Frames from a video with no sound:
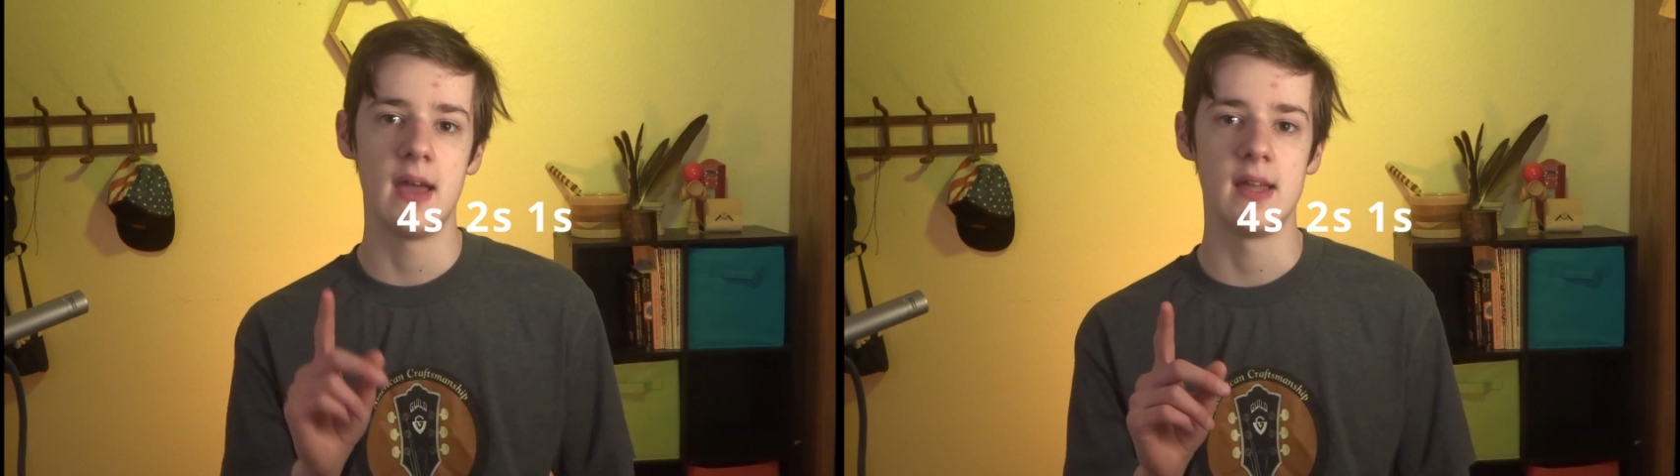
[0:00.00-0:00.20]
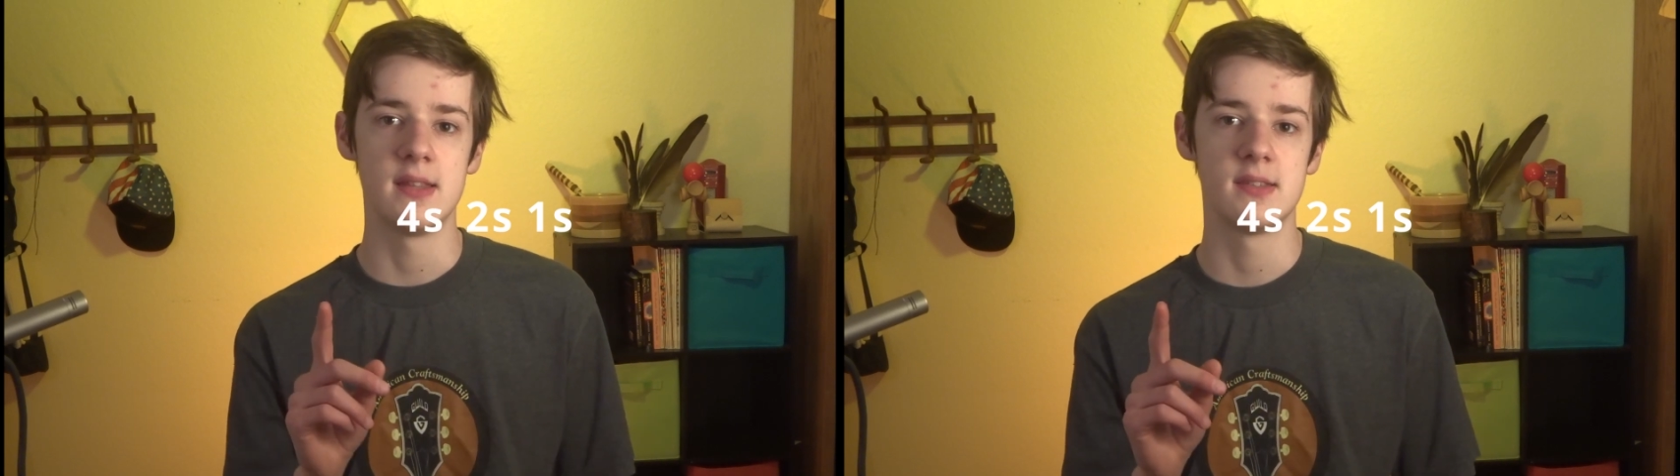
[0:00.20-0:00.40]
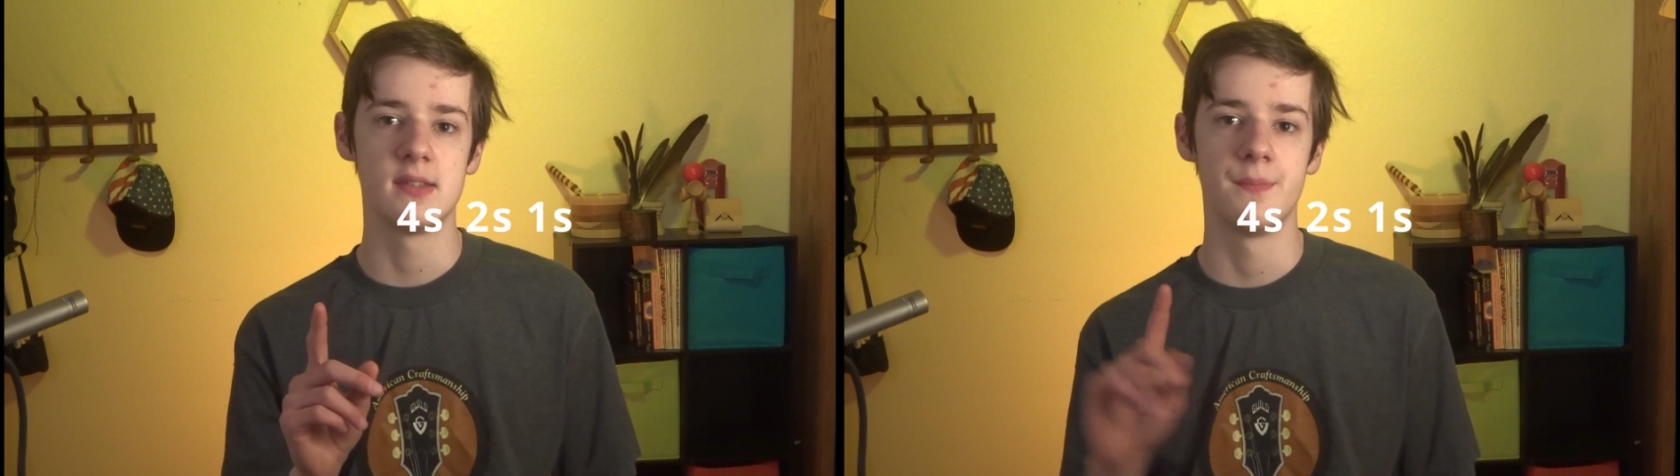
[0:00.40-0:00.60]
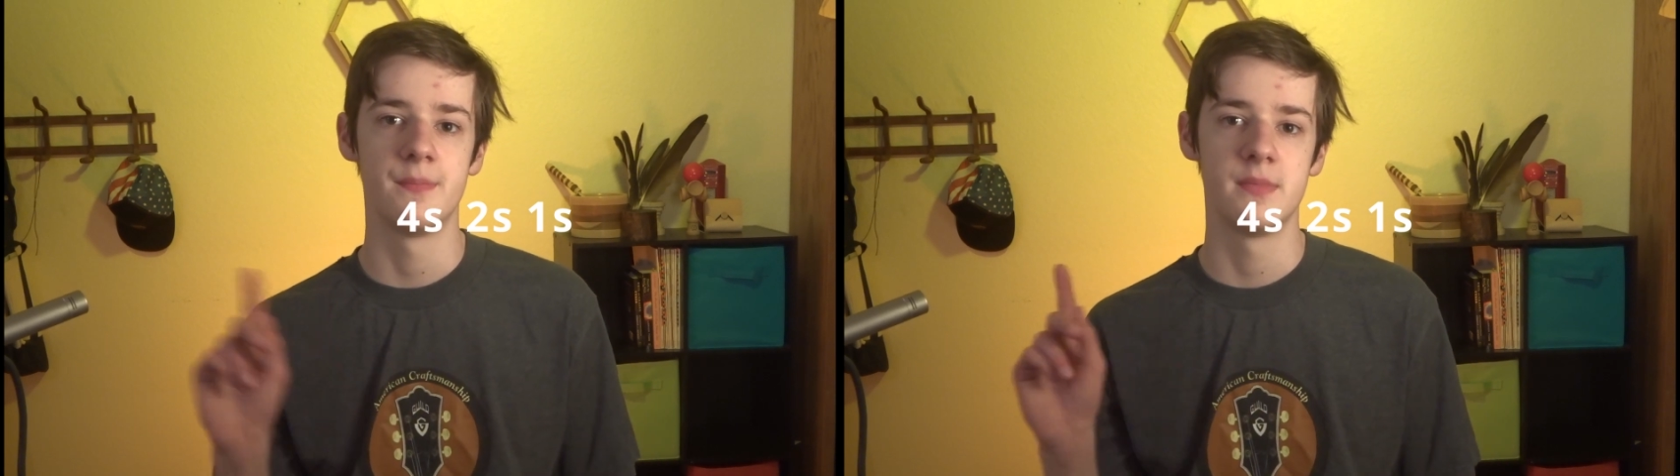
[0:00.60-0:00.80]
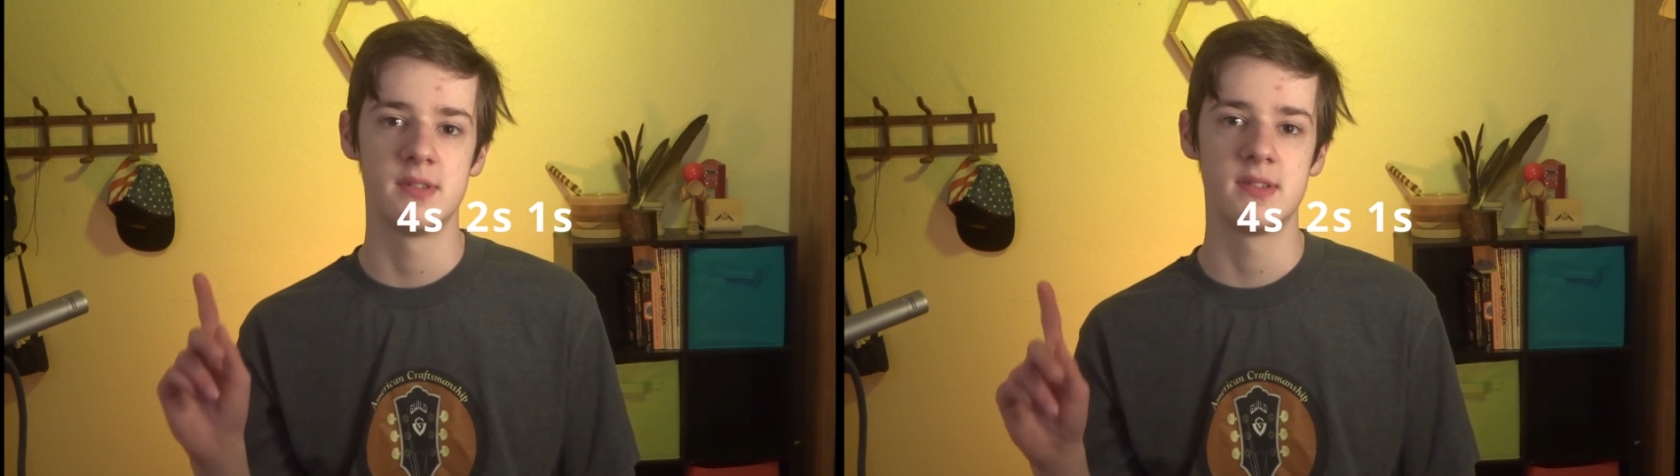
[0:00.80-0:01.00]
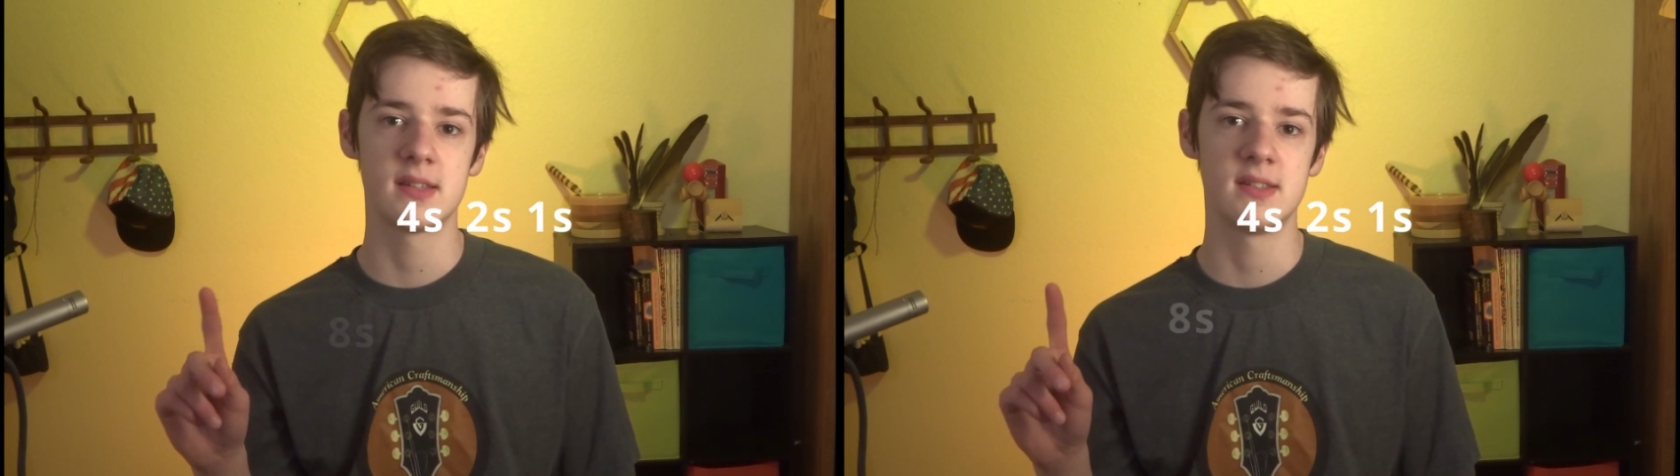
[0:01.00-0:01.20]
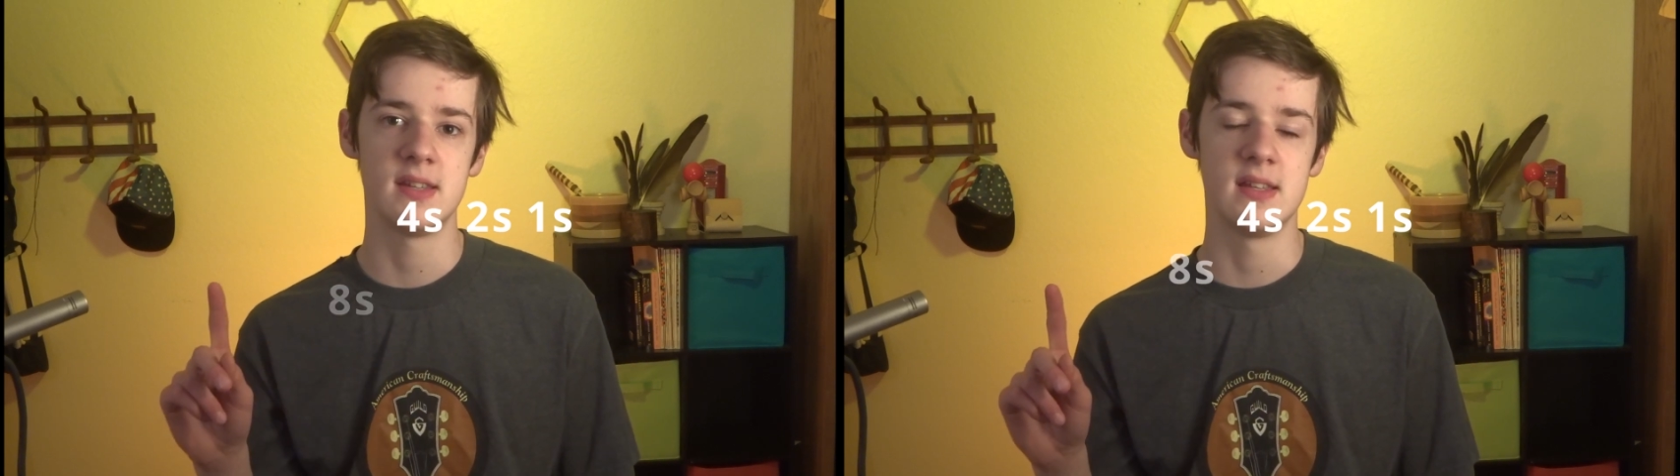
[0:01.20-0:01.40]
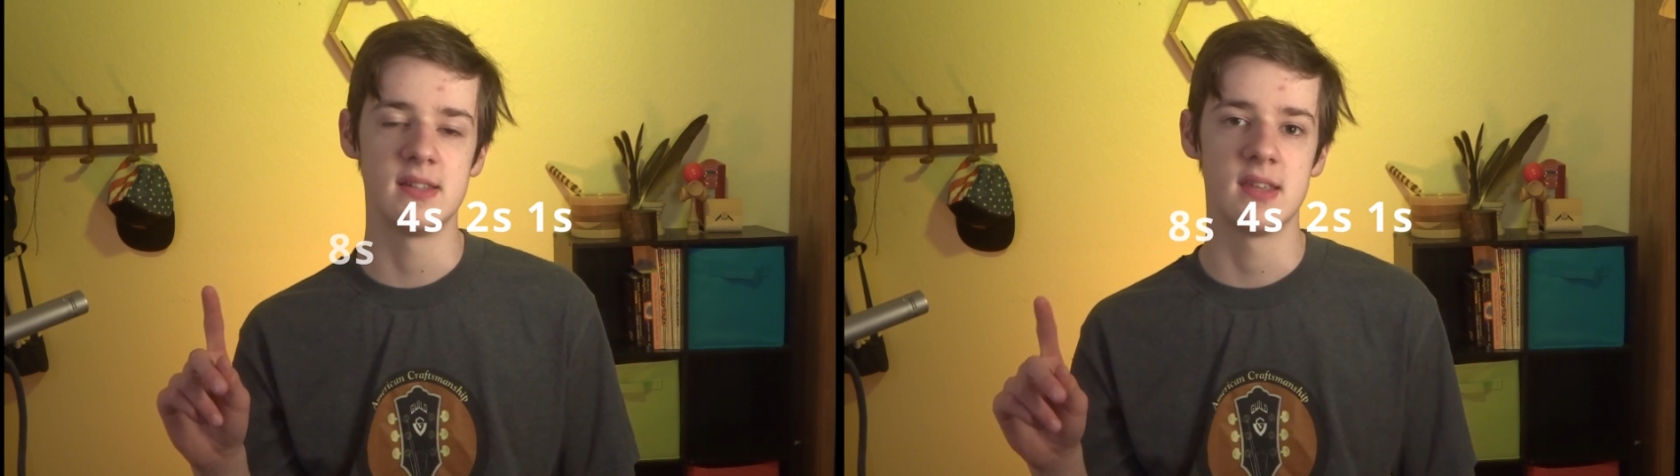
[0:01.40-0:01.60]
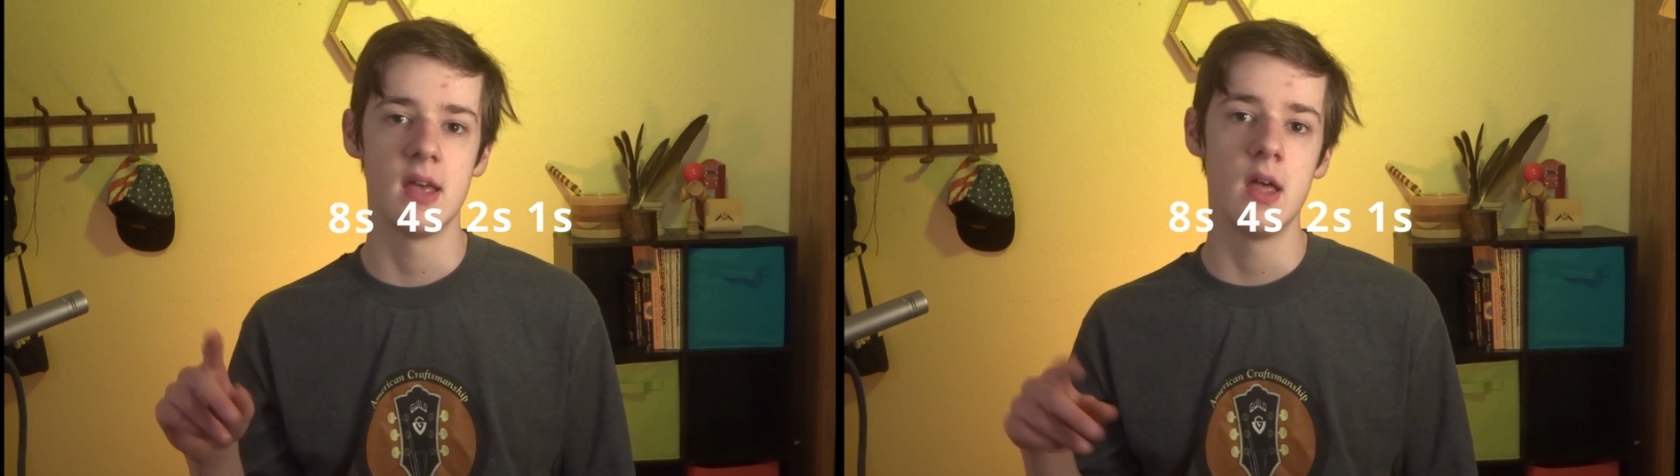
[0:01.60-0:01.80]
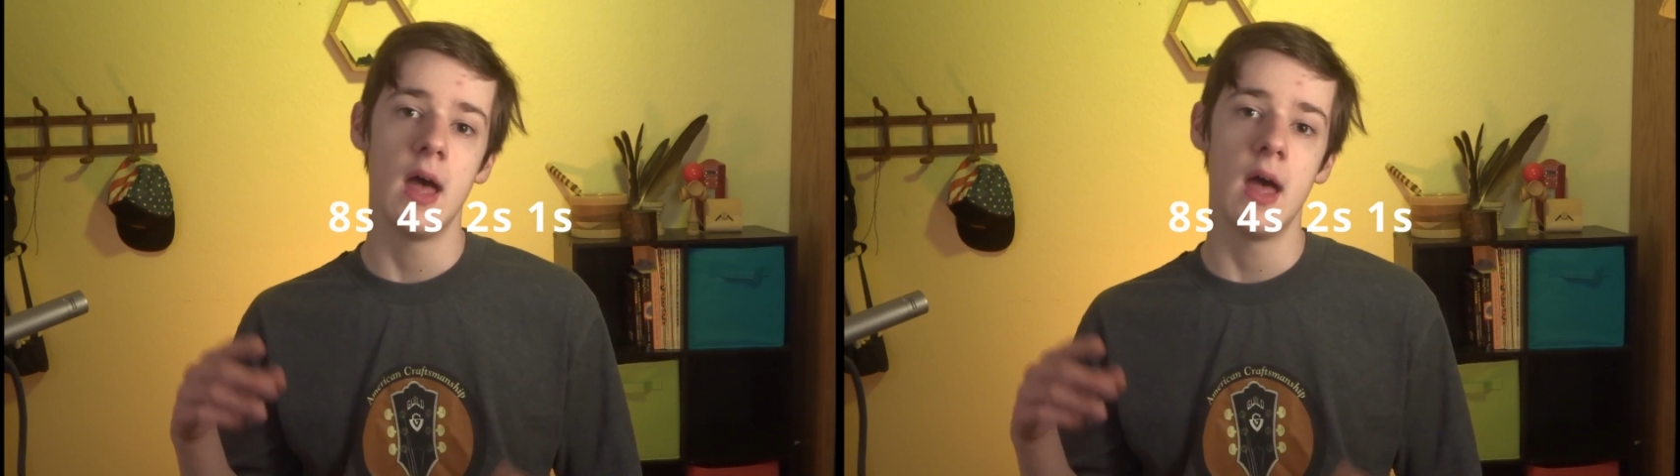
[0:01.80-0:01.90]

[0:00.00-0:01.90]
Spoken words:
8s, 16s,